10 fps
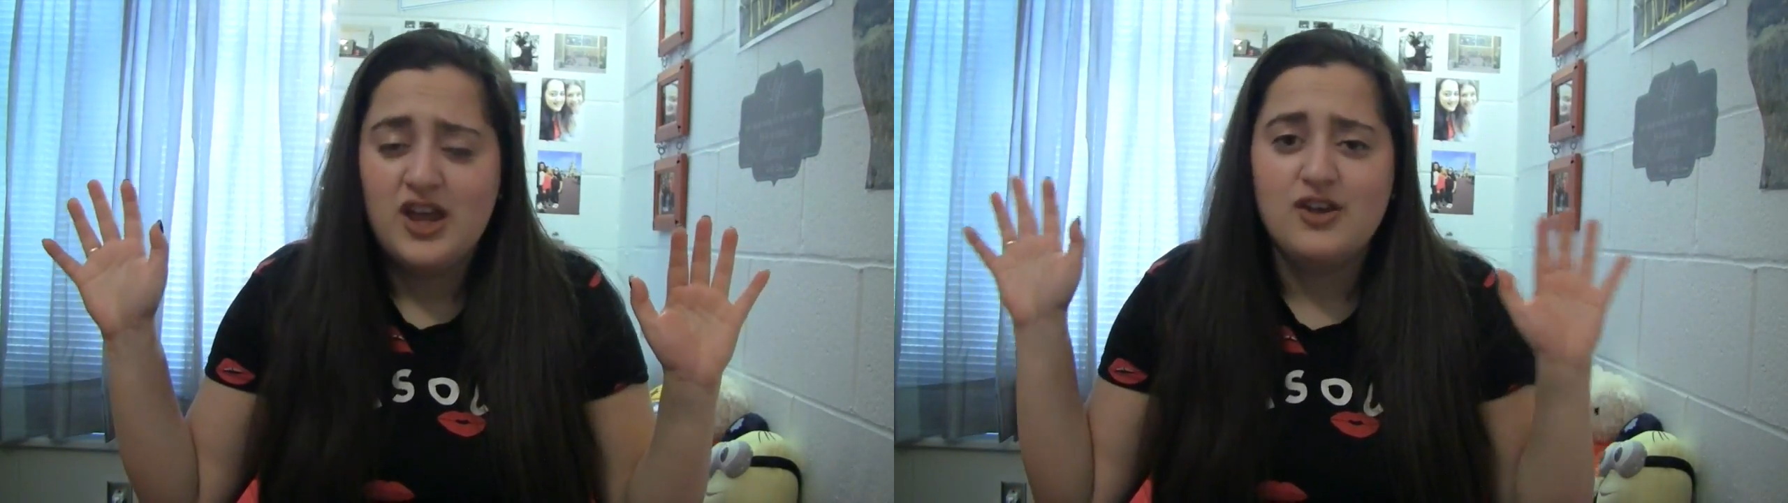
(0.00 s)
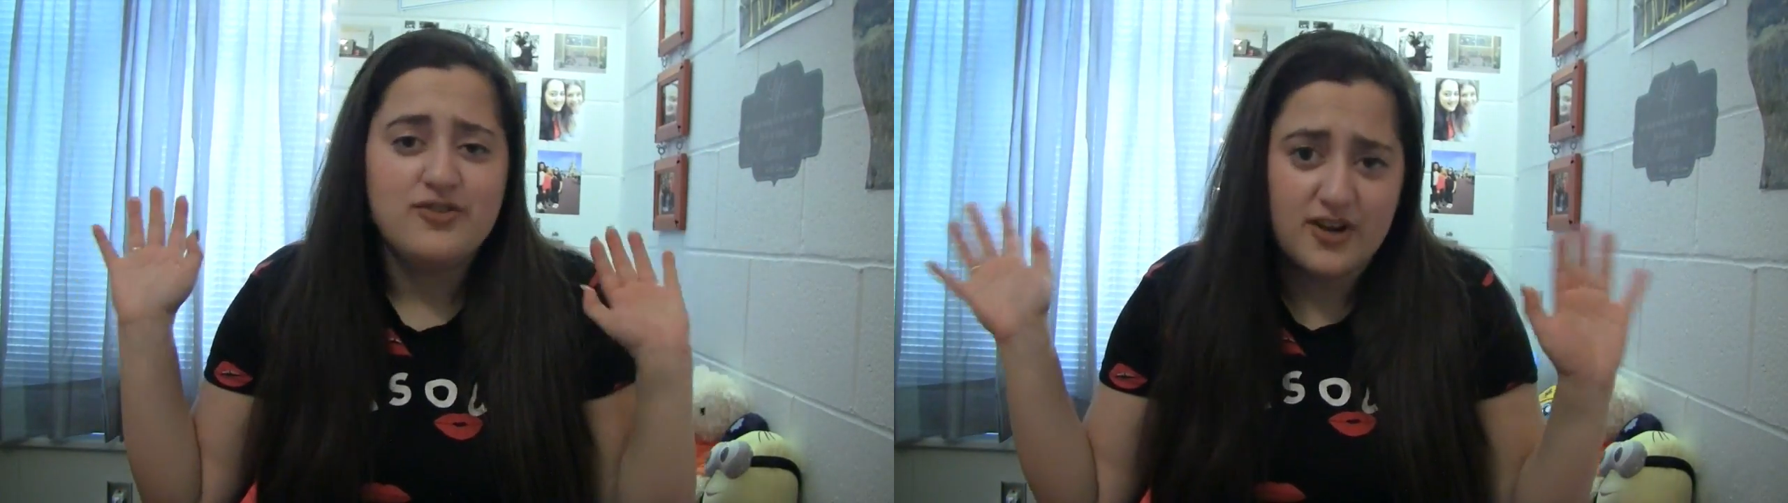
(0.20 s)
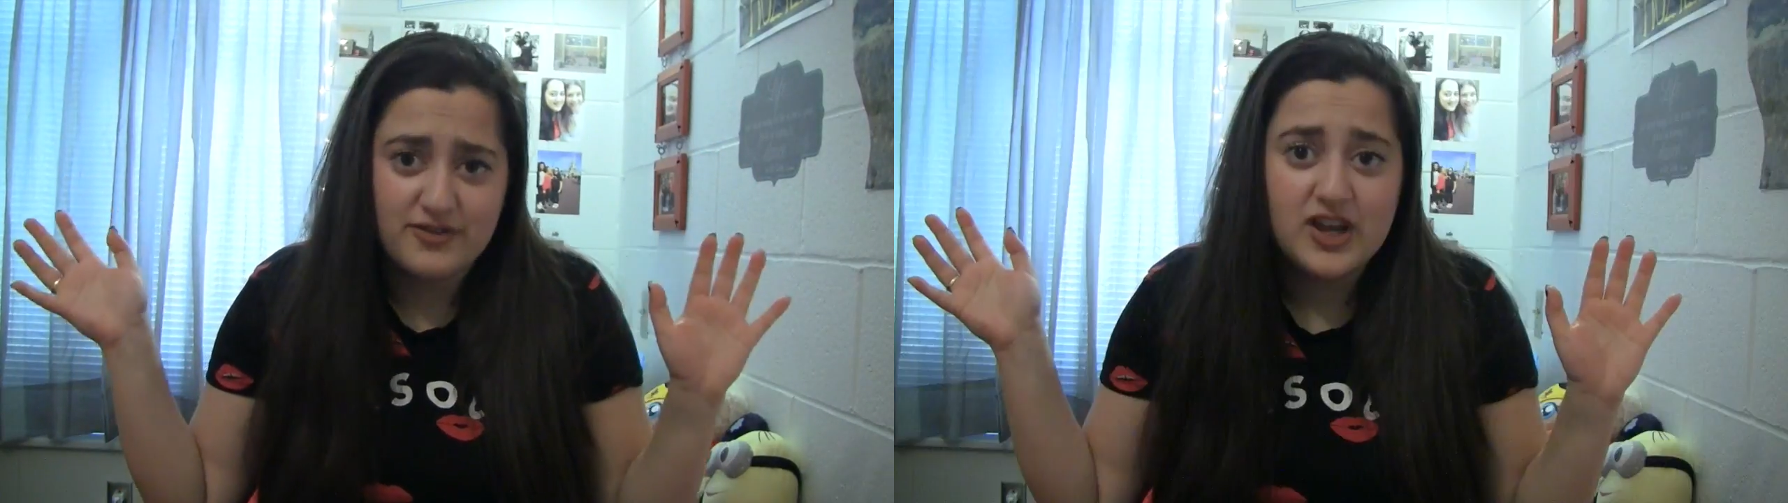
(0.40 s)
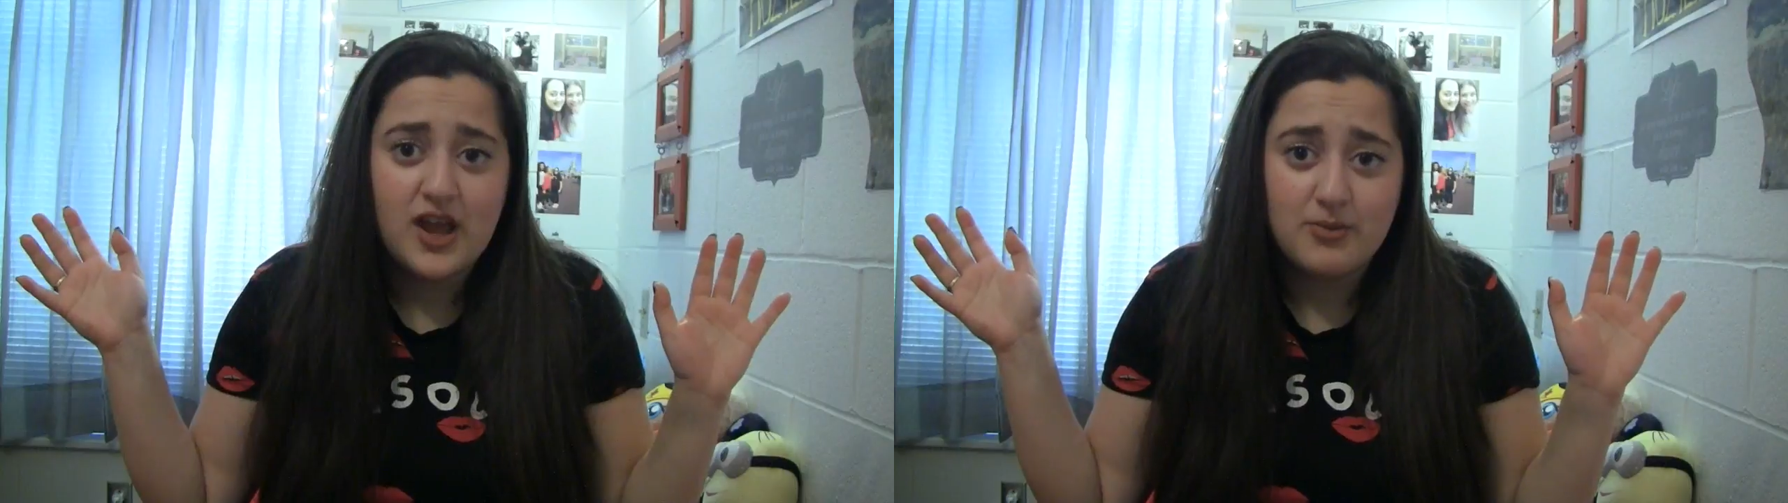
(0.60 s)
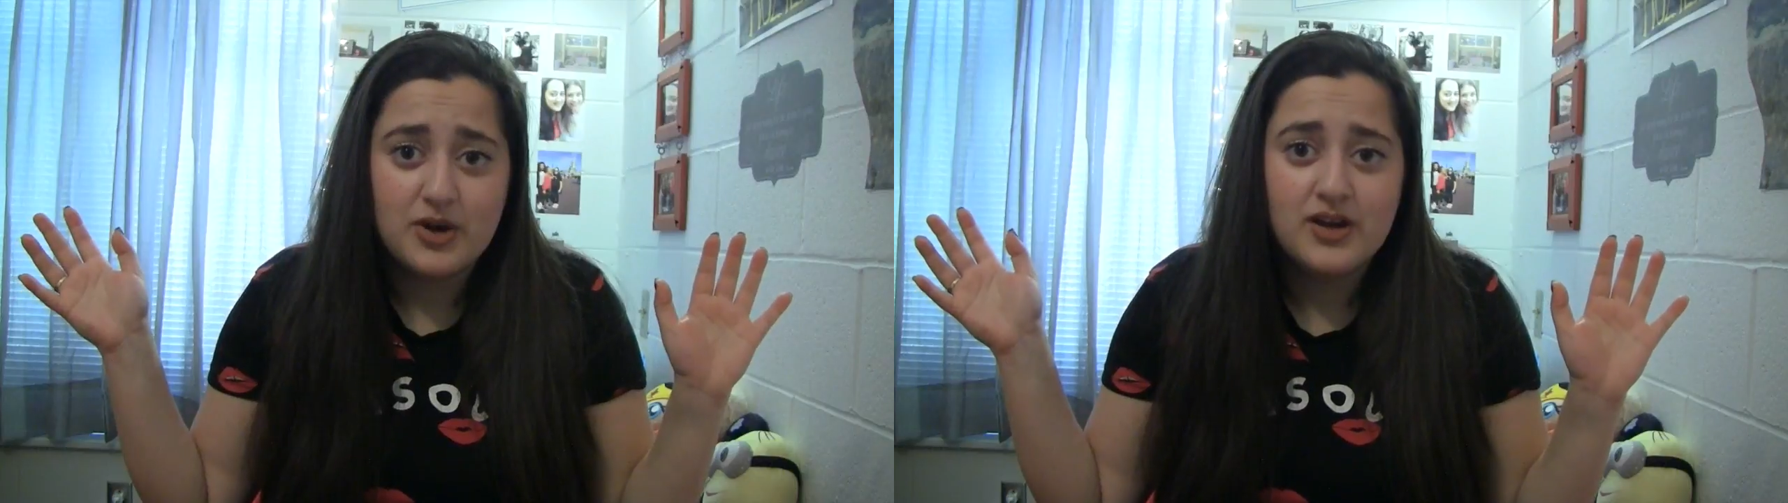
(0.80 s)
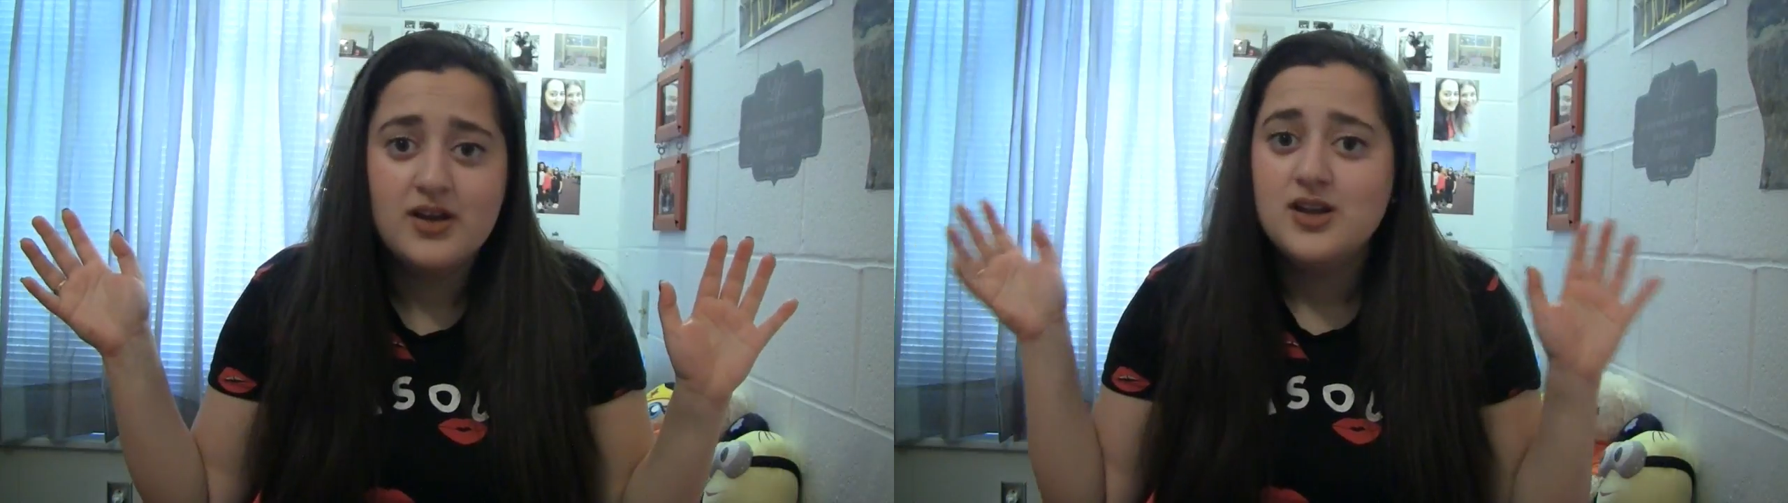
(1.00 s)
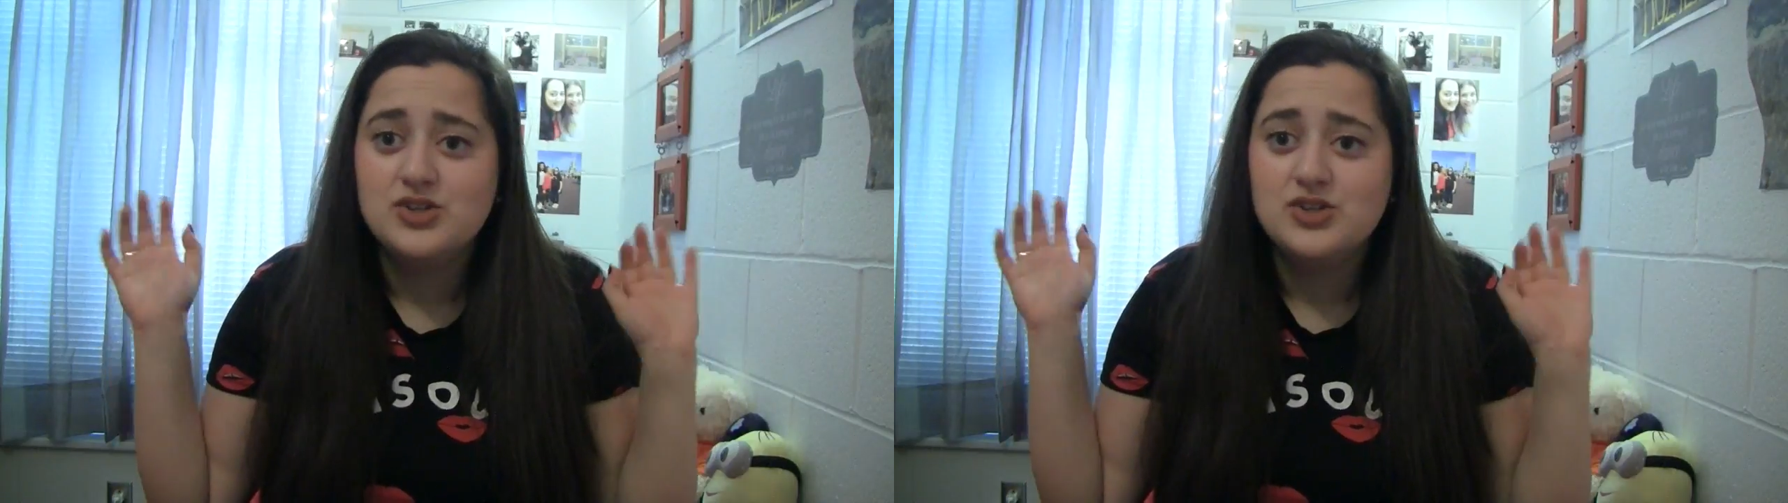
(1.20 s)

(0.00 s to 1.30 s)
in front of a camera.